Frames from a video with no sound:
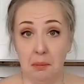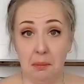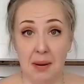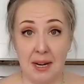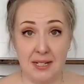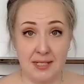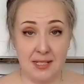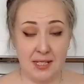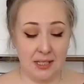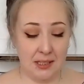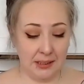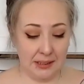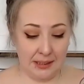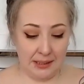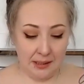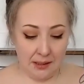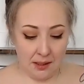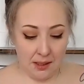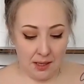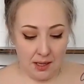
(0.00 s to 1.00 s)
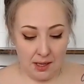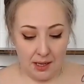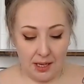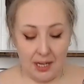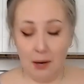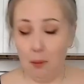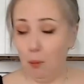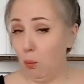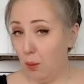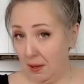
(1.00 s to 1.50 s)
Basically,
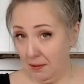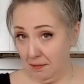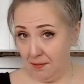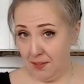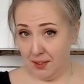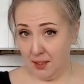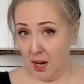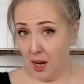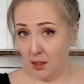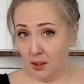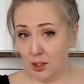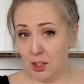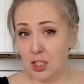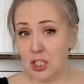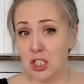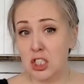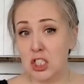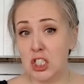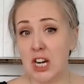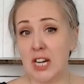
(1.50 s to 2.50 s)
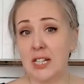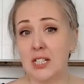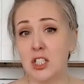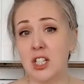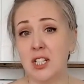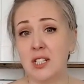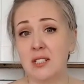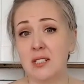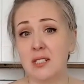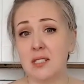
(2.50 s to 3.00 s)
if the color
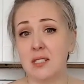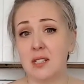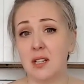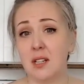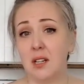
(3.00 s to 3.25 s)
changes